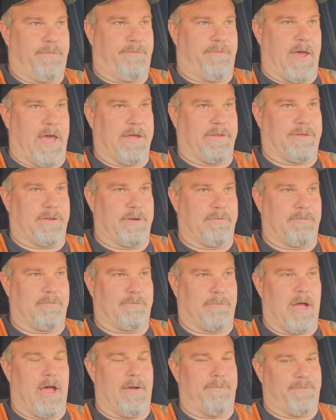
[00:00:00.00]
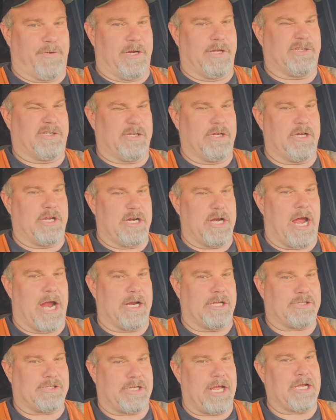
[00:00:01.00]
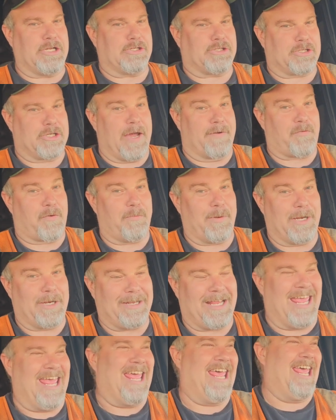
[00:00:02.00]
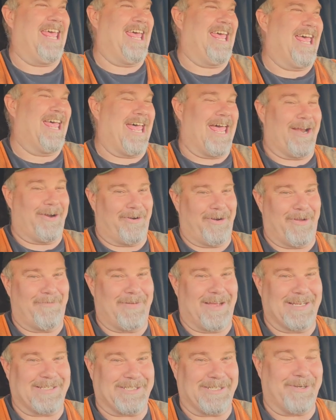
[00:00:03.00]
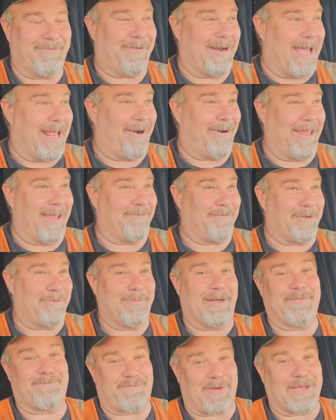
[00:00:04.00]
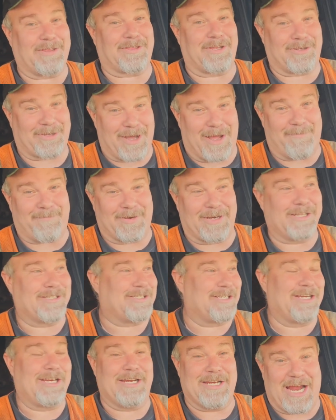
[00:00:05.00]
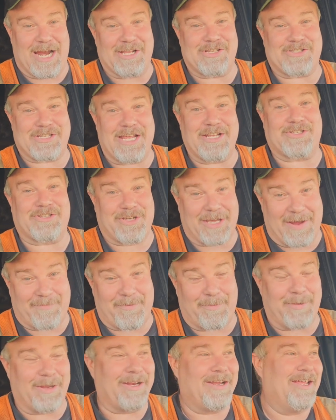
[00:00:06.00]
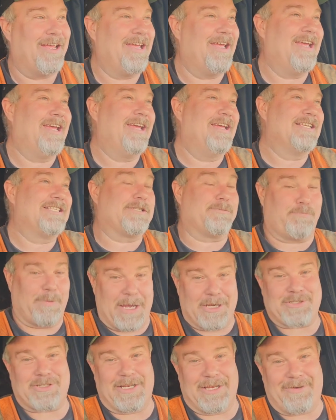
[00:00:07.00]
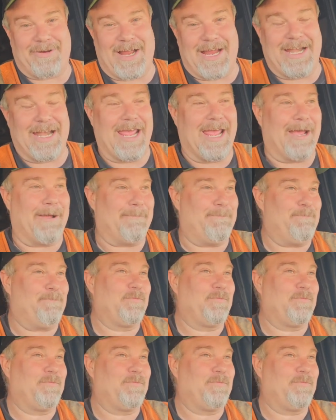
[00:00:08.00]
faith and confidence in the United States government. I don't know about you, but I don't have too much faith and confidence in the United States government, especially right now.